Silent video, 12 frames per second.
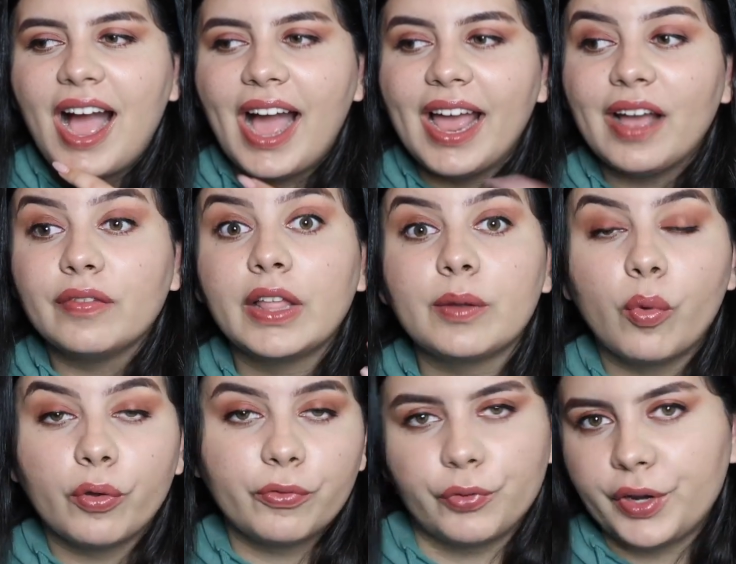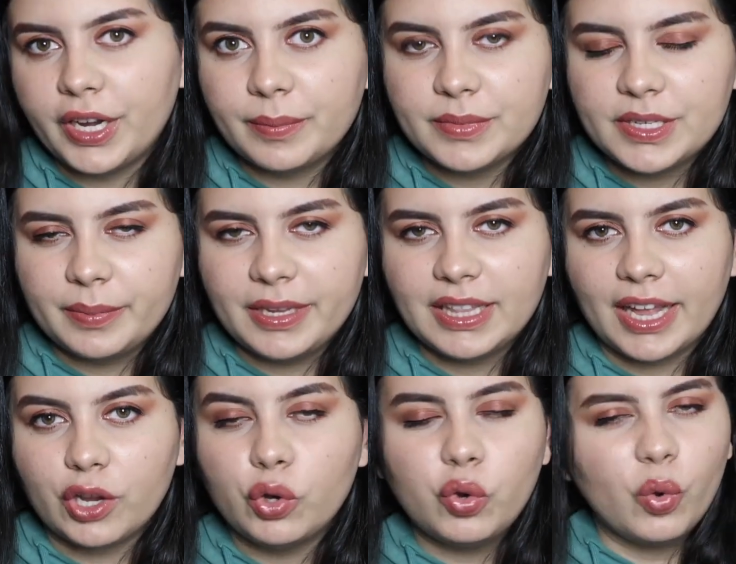I have like more freedom to be
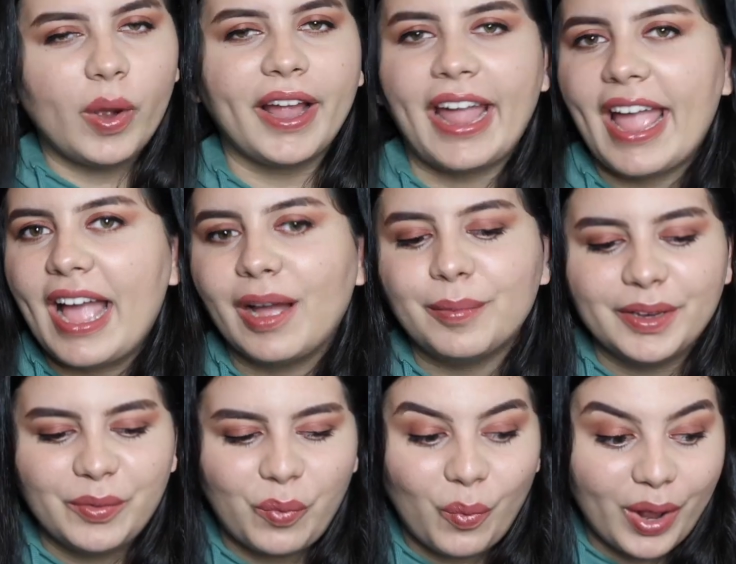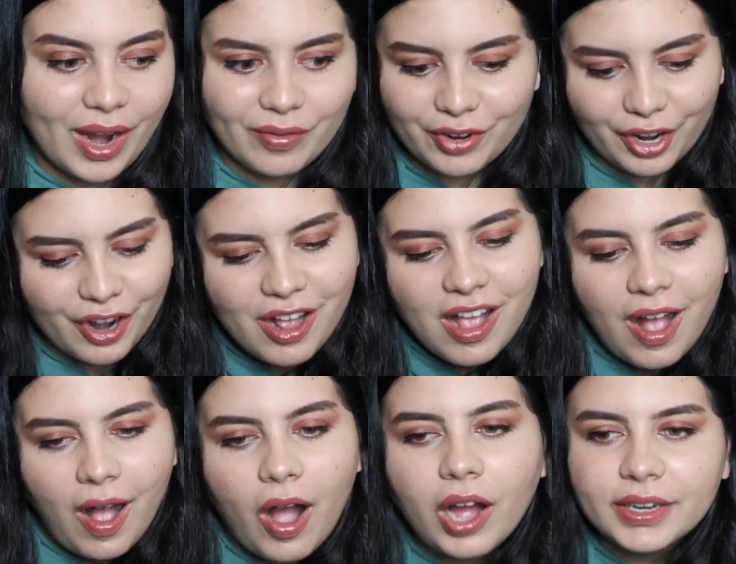like who I am and whatever
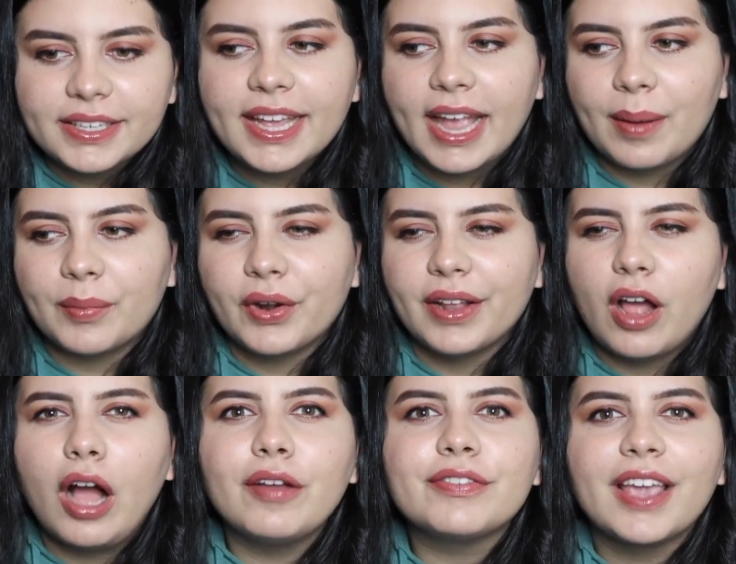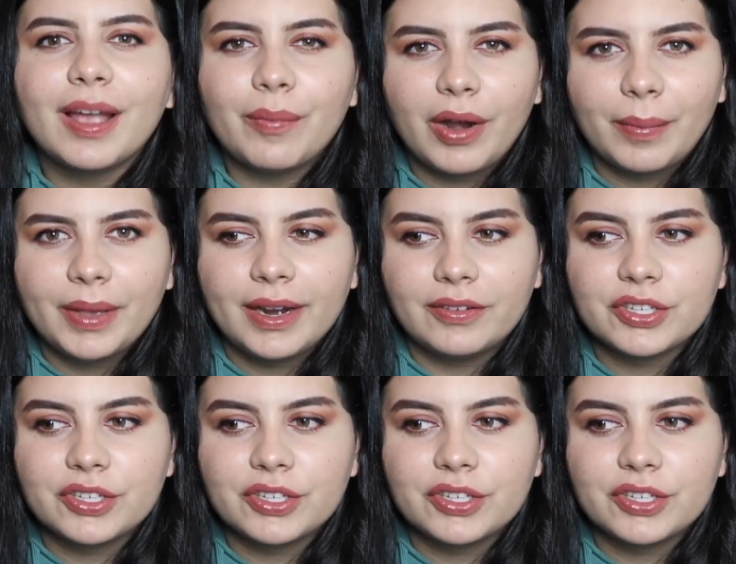on camera, and off camera I'm kind